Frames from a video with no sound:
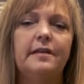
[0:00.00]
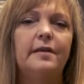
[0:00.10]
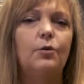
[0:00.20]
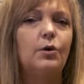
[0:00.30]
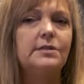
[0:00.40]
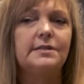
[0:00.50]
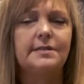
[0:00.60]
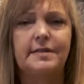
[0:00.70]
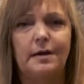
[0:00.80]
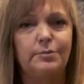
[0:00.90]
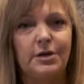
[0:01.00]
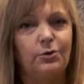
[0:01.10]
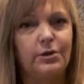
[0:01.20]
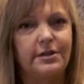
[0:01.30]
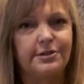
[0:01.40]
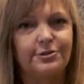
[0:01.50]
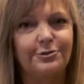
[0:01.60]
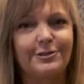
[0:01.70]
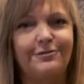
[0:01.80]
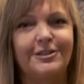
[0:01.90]
that wasn't stomped out with his
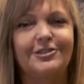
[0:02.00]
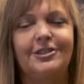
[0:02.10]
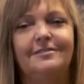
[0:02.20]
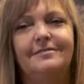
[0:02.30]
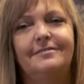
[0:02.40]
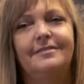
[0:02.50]
crucifixion.